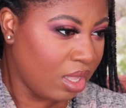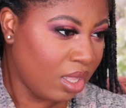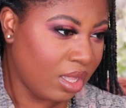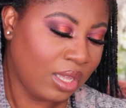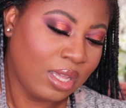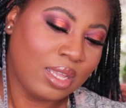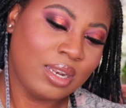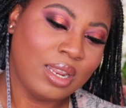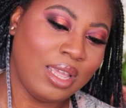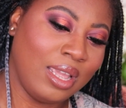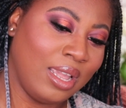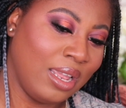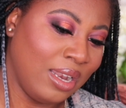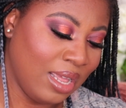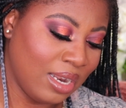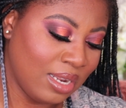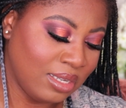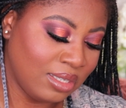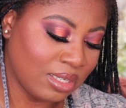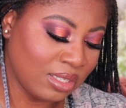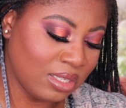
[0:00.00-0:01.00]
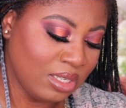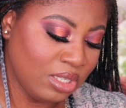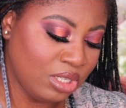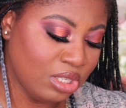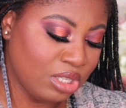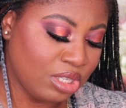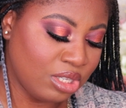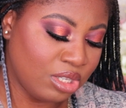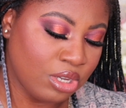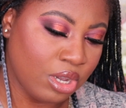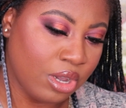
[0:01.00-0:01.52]
it in and it doesn't
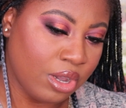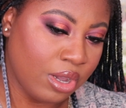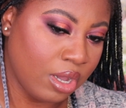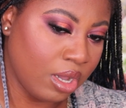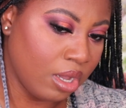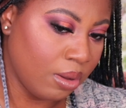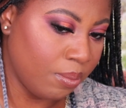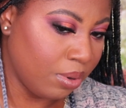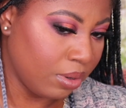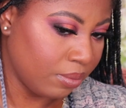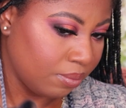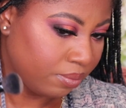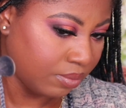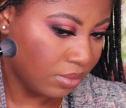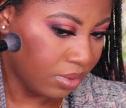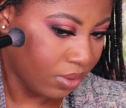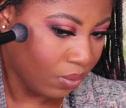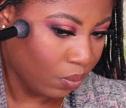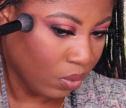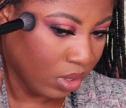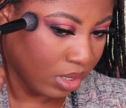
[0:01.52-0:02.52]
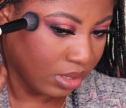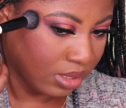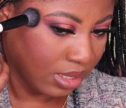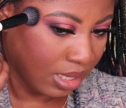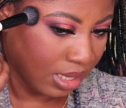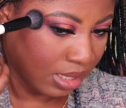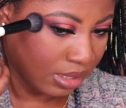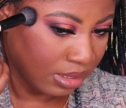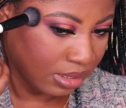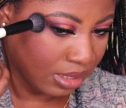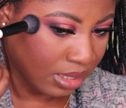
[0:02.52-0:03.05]
disturb what's
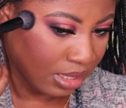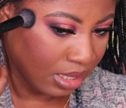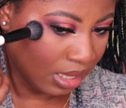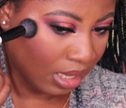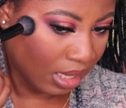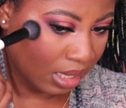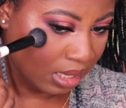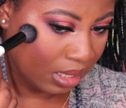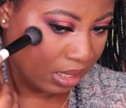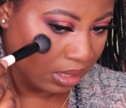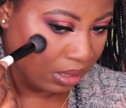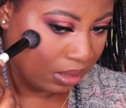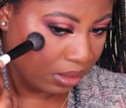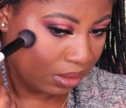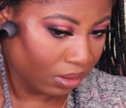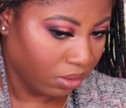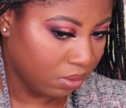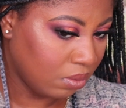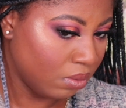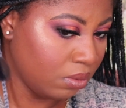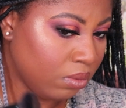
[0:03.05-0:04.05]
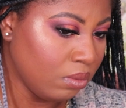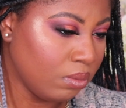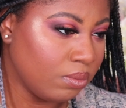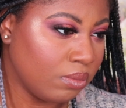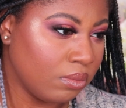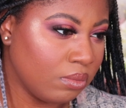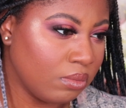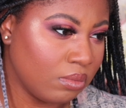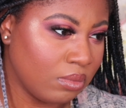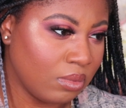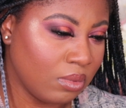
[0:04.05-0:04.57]
underneath. Ooh.
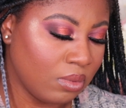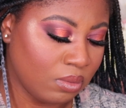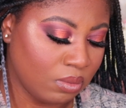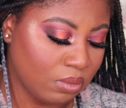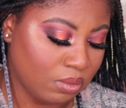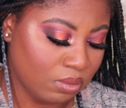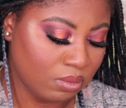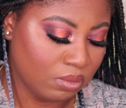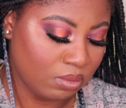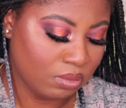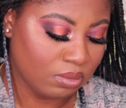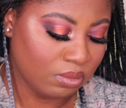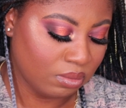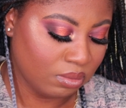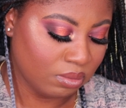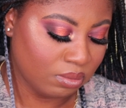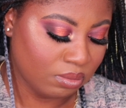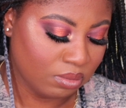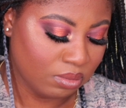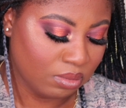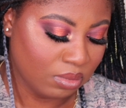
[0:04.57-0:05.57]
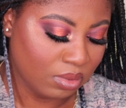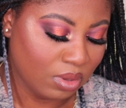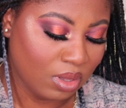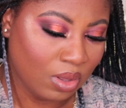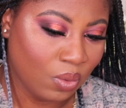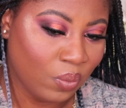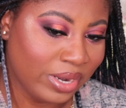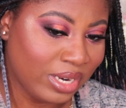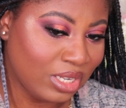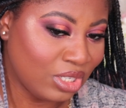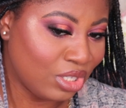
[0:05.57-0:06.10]
I
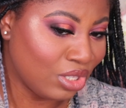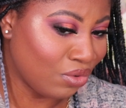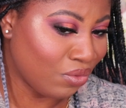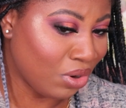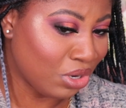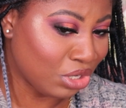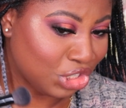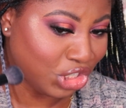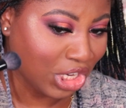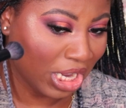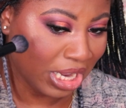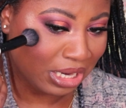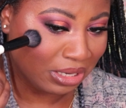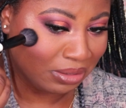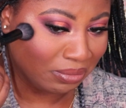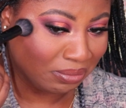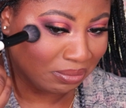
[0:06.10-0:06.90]
went into the wrong shade.